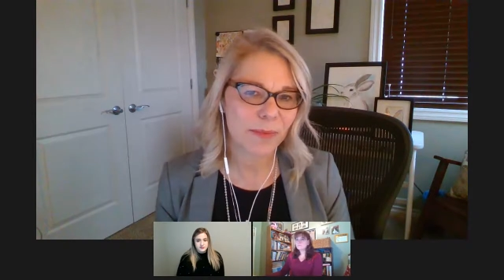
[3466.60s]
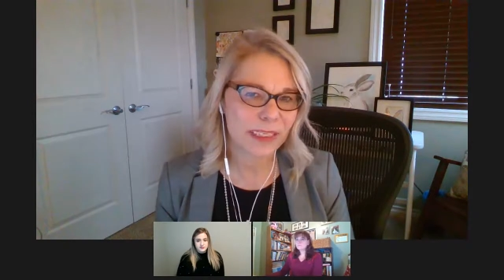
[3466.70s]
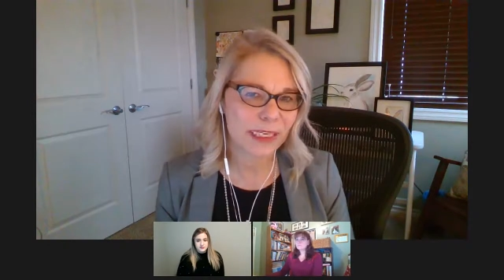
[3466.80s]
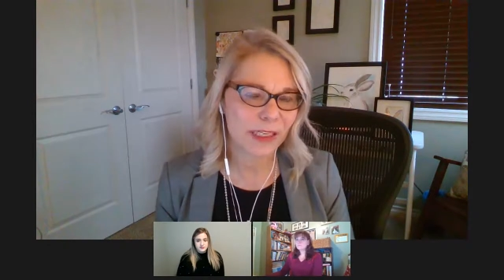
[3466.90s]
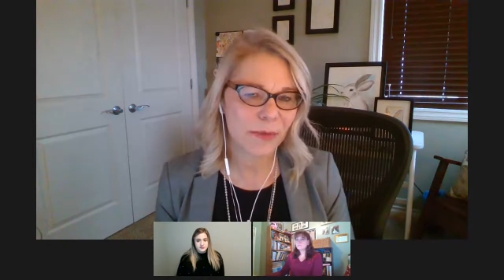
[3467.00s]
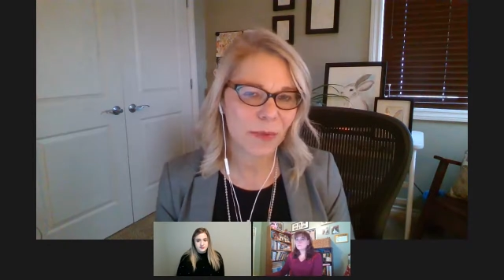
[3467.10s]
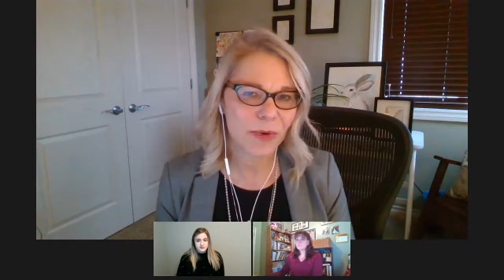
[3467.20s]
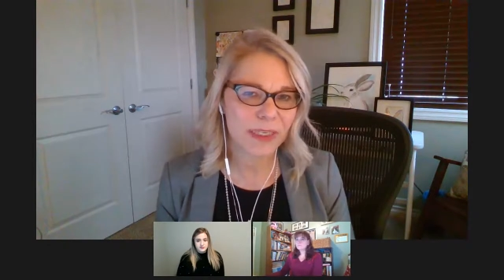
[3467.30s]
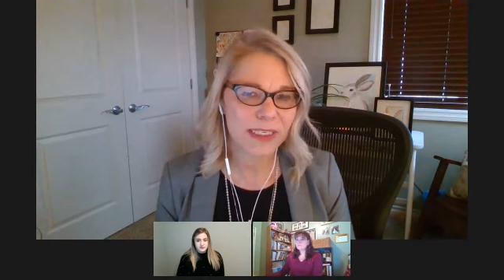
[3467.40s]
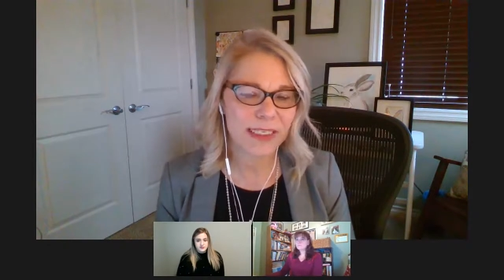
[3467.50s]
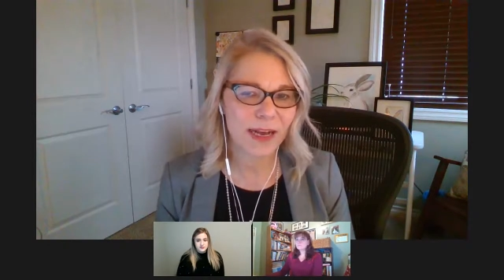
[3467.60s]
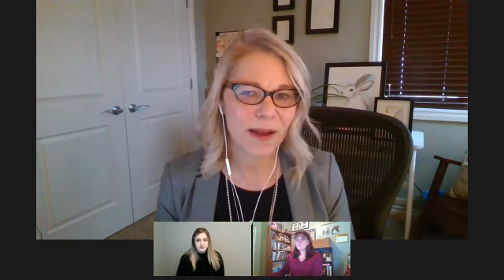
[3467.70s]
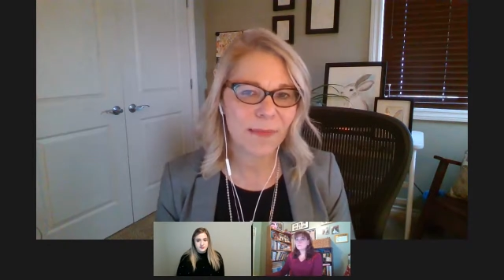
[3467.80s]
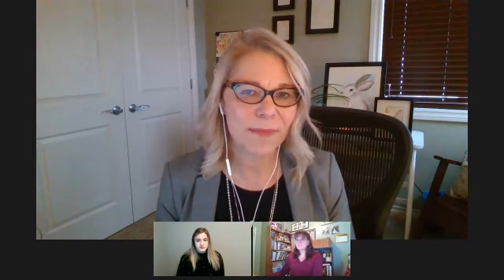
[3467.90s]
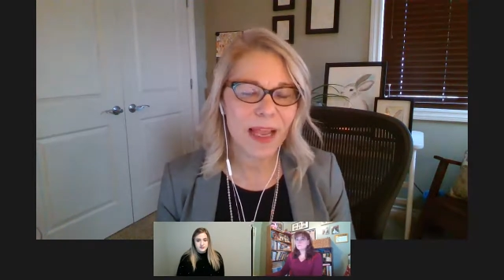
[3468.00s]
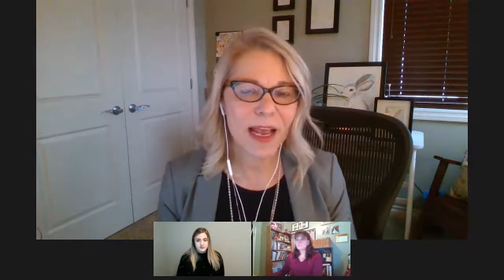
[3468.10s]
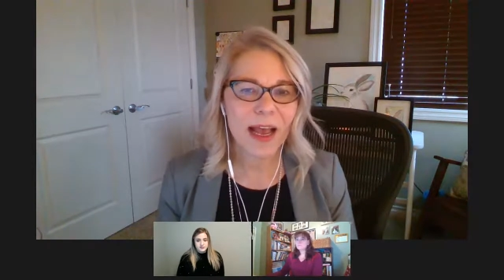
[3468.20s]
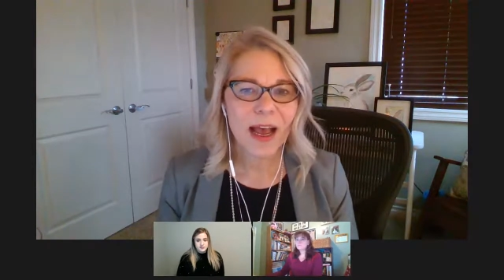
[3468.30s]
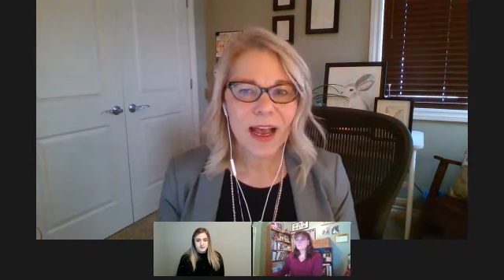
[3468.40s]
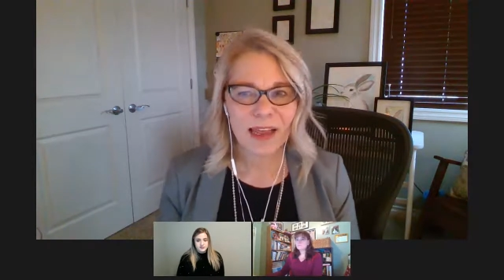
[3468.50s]
particular points in time.
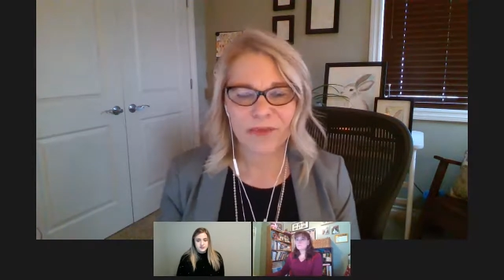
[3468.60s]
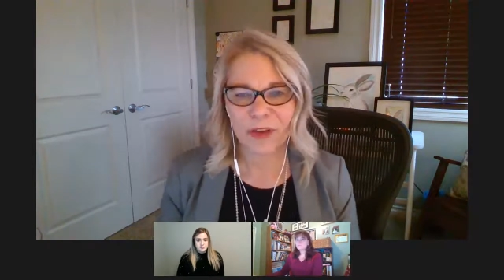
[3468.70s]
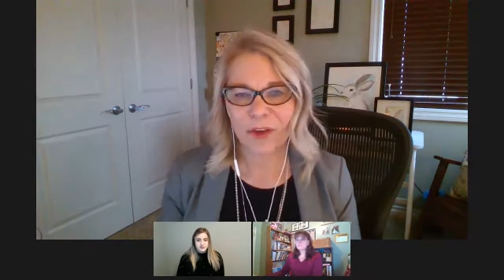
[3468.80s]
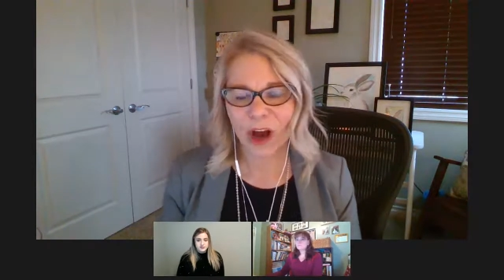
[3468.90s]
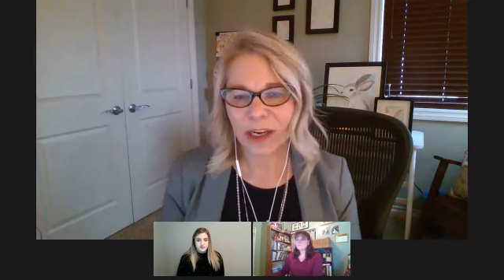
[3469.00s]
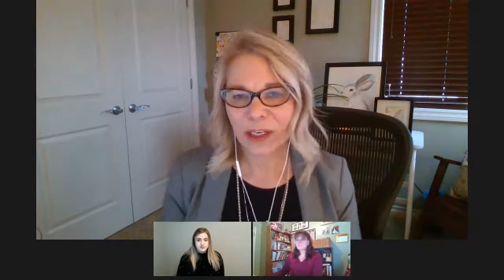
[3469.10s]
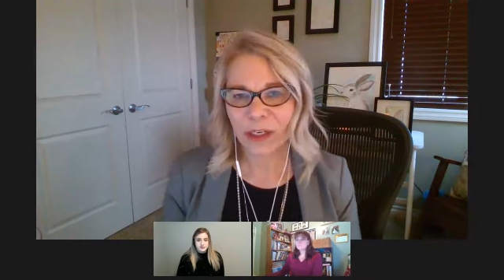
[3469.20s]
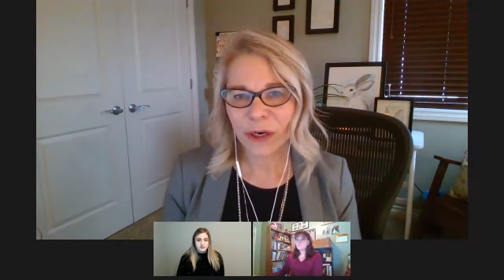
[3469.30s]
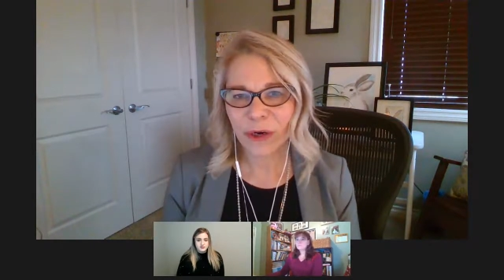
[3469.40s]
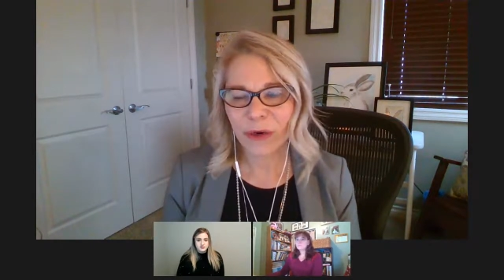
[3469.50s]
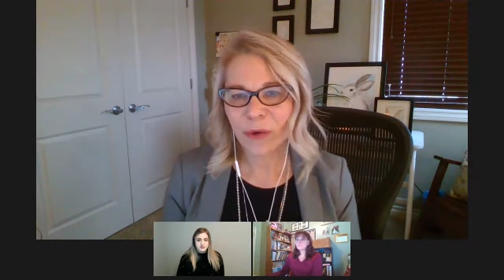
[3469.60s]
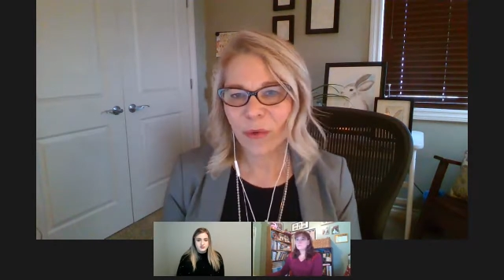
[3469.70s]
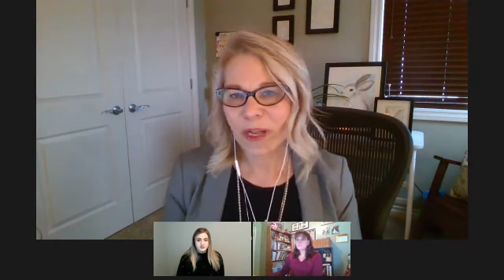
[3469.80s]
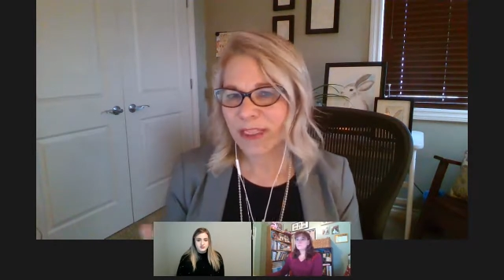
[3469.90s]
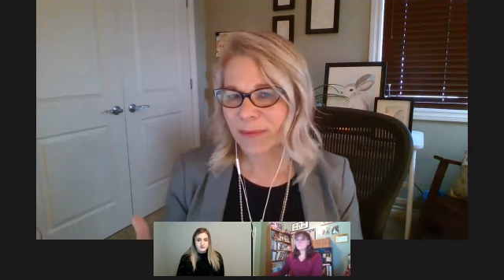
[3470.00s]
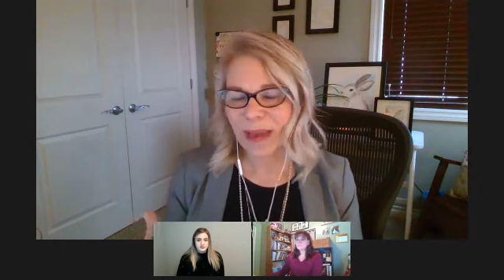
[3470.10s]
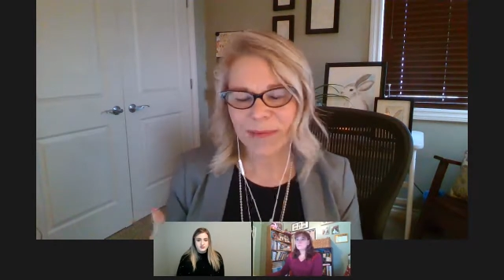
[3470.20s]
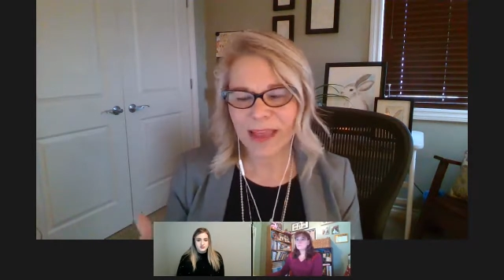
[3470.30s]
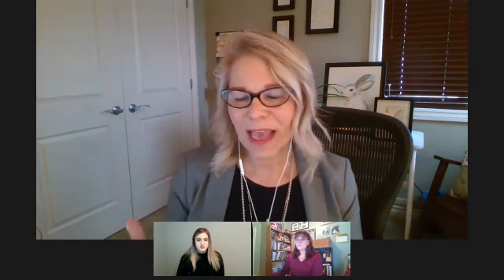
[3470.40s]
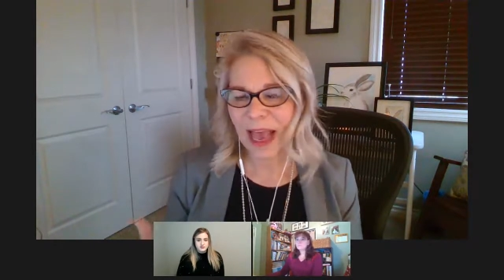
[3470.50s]
If you've got concurrent ones,
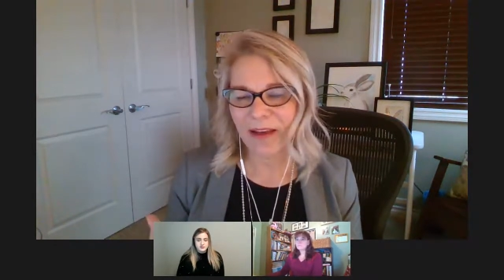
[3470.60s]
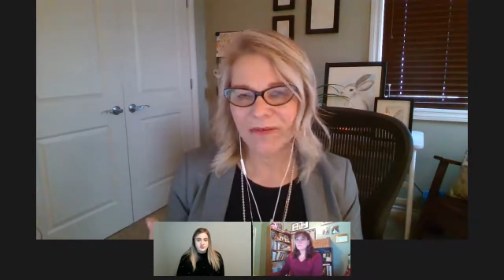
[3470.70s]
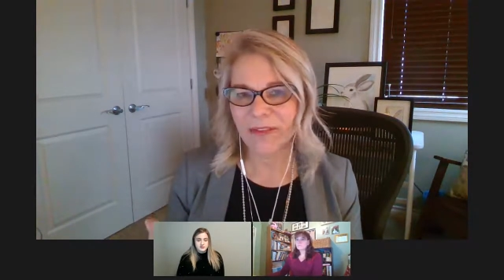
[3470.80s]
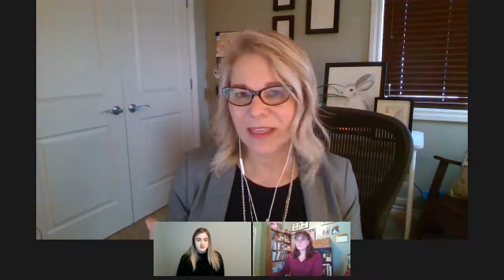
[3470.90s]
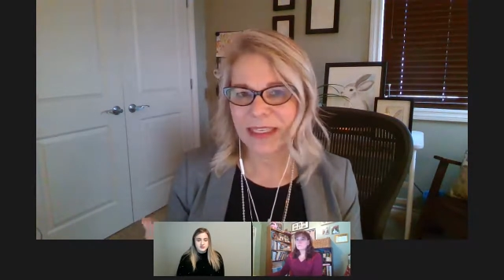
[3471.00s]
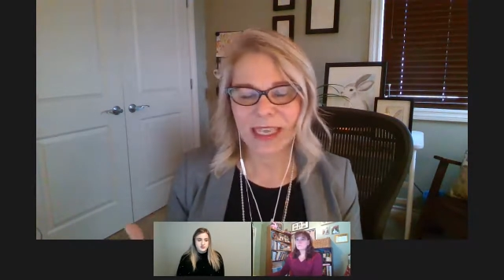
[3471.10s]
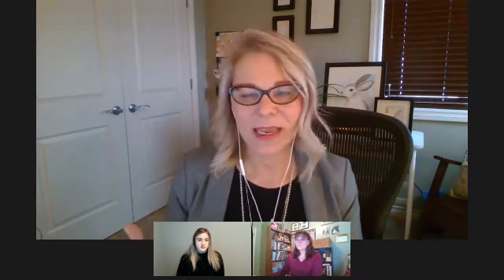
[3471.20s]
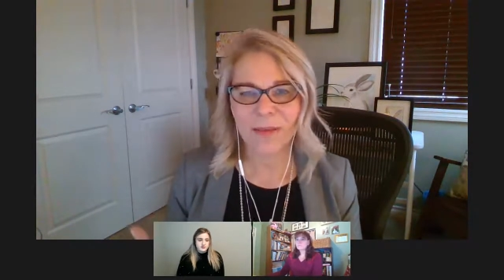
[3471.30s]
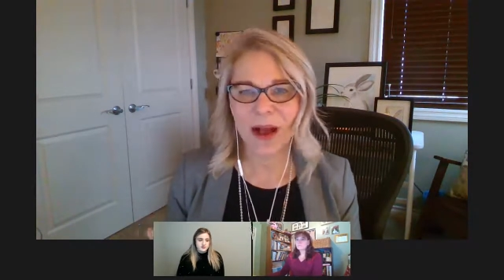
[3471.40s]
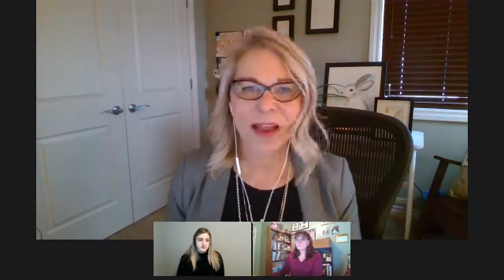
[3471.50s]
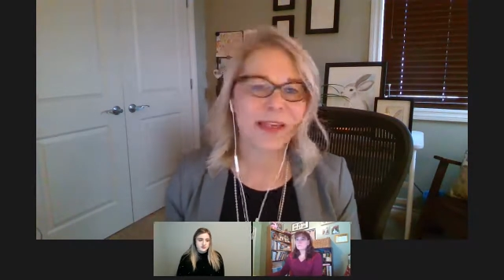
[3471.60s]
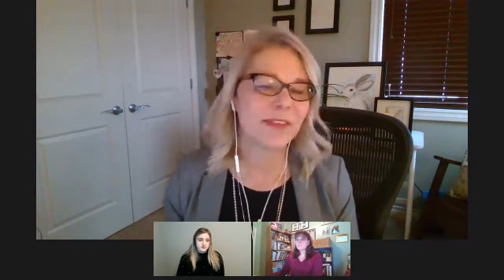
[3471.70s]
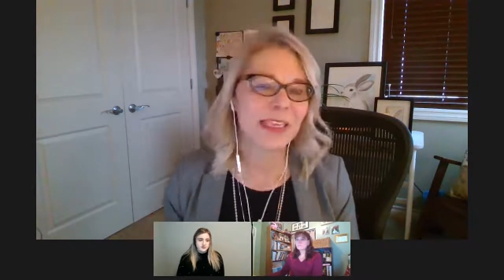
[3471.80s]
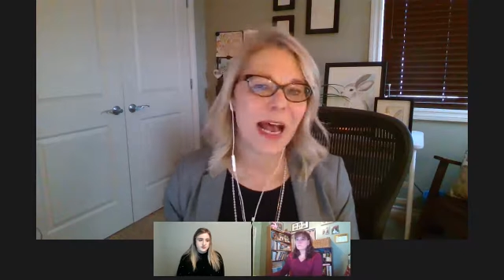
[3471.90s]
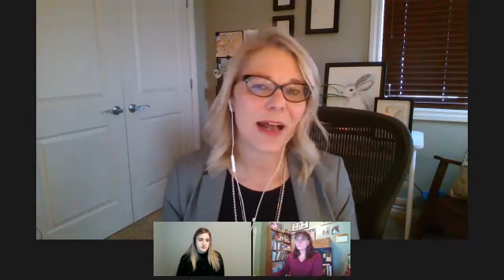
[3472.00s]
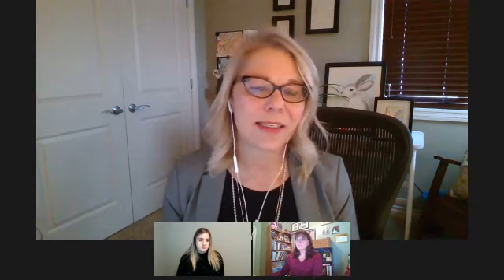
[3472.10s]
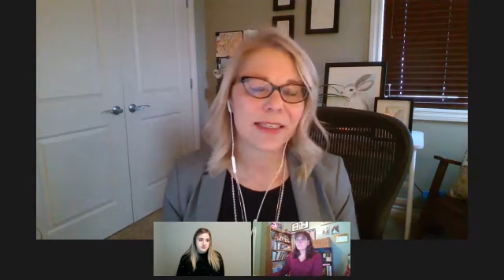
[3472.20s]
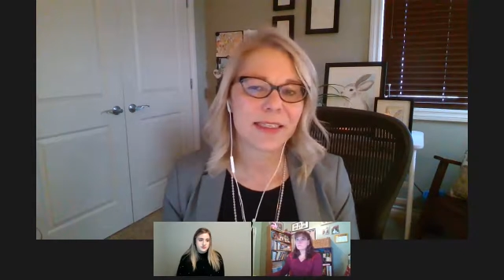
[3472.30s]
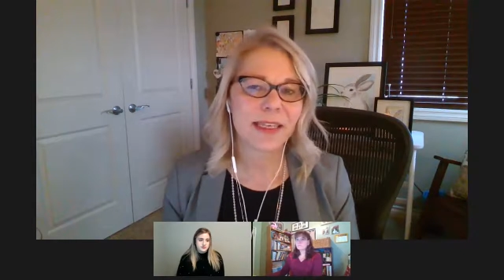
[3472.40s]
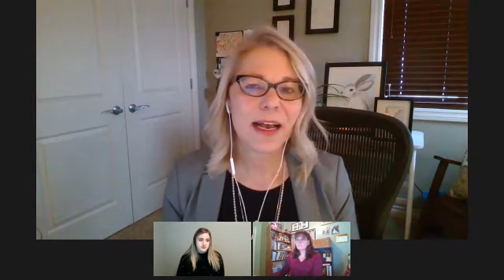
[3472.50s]
maybe they have the same kind of
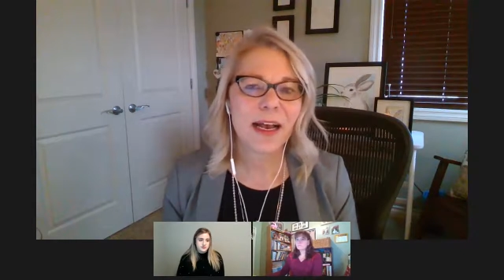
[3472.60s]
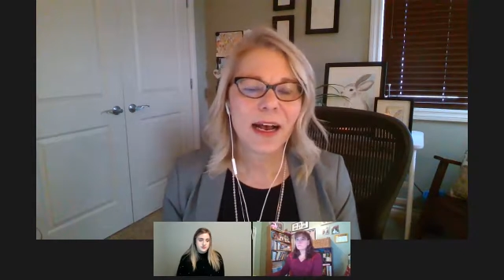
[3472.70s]
tasks.